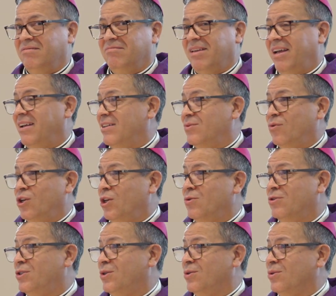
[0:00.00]
I guess we're
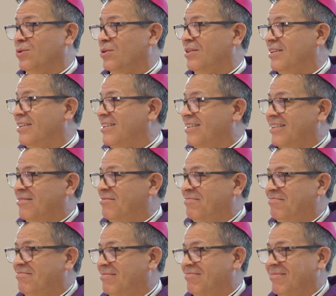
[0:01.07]
used to
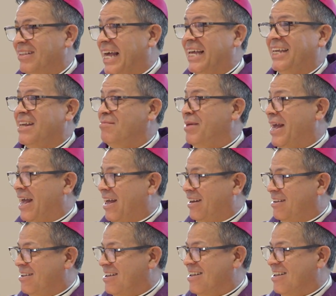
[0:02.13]
liking bad.